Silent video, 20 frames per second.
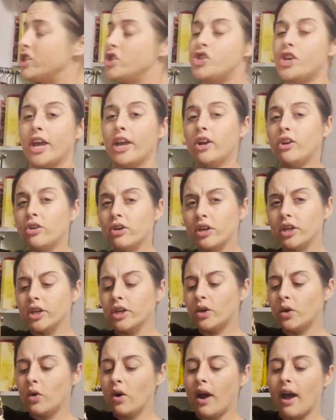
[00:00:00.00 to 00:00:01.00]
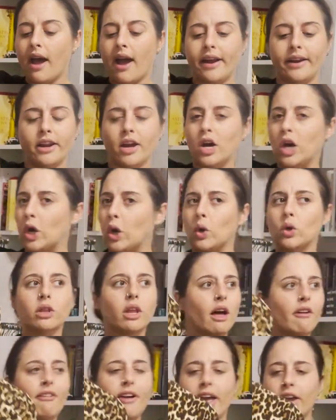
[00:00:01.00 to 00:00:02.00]
J. Crew, I know,
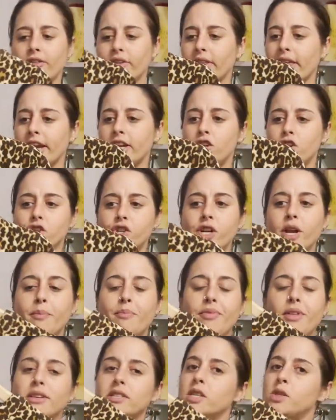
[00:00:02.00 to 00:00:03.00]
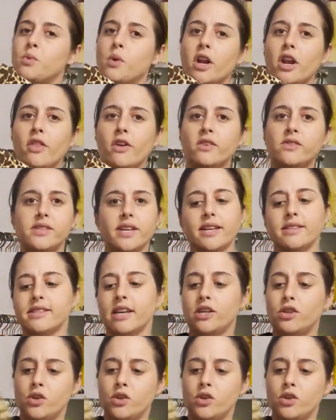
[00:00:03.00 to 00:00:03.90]
love-hate relationship. This is one of those things I